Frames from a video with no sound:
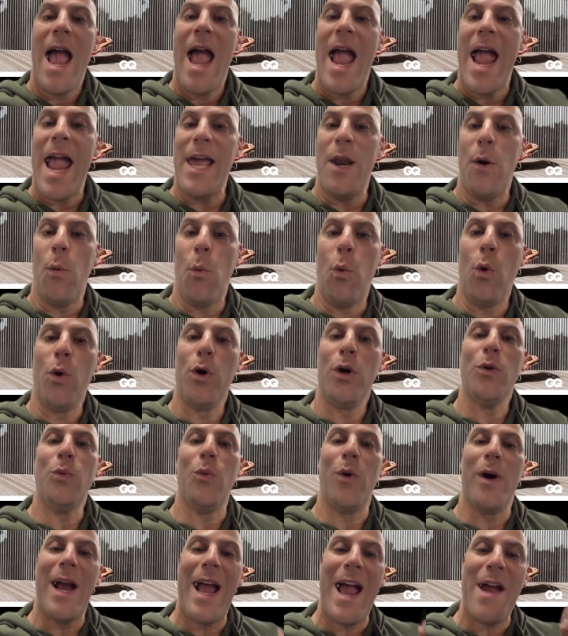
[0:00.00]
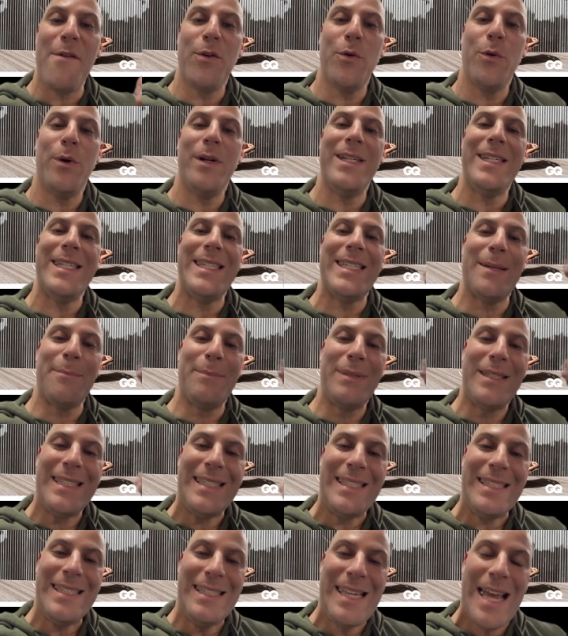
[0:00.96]
in a world where everyone is
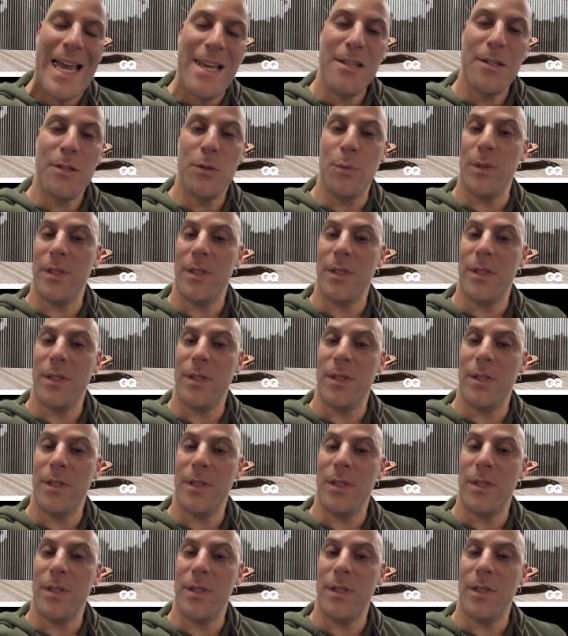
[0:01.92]
obsessed